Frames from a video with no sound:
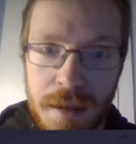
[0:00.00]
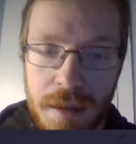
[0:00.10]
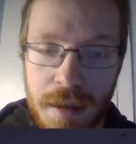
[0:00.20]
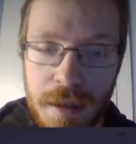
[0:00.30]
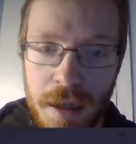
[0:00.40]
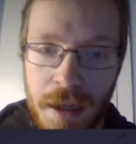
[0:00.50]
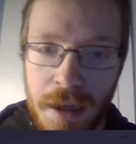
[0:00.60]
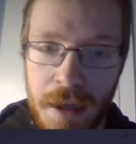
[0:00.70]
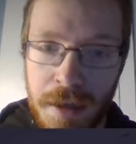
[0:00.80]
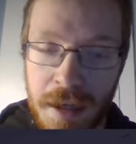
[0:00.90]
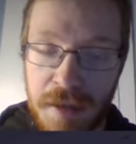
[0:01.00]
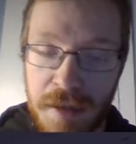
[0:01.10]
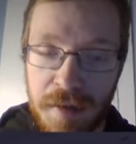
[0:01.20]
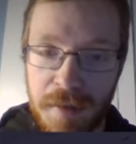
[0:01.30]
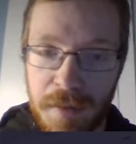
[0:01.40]
Uh, yeah, it is
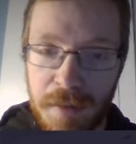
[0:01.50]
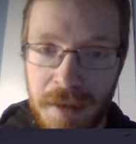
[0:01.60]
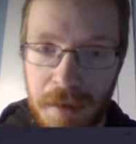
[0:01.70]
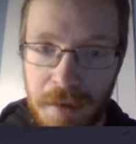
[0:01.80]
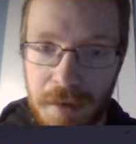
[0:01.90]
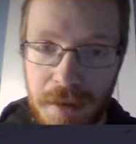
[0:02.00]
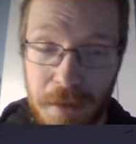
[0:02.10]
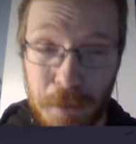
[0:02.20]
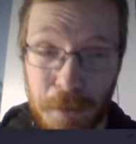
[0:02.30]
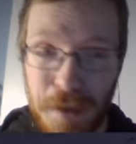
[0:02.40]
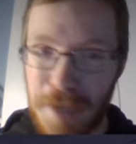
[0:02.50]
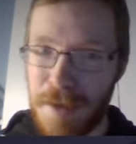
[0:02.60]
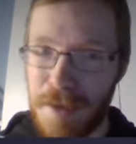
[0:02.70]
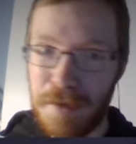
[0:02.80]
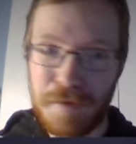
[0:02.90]
Mindanao. Water hedge paid off
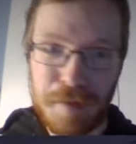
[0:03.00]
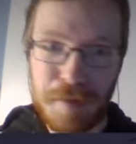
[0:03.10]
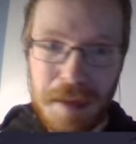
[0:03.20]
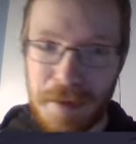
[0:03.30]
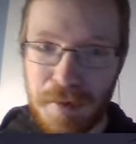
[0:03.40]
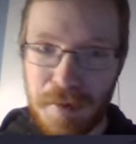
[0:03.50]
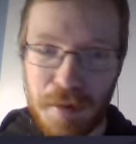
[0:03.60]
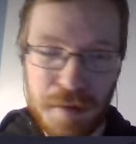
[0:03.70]
slightly closer, so.